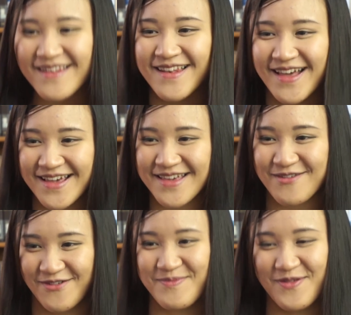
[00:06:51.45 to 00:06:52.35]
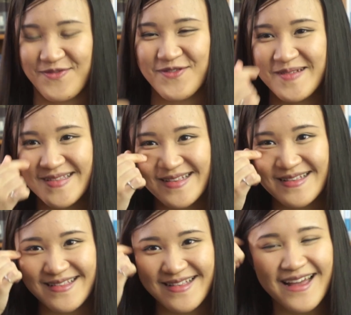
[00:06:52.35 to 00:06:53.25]
like your
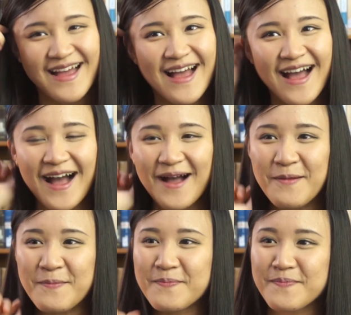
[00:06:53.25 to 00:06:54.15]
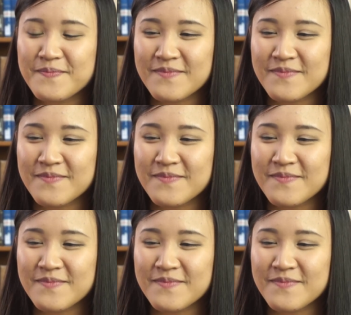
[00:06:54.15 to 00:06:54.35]
performances. And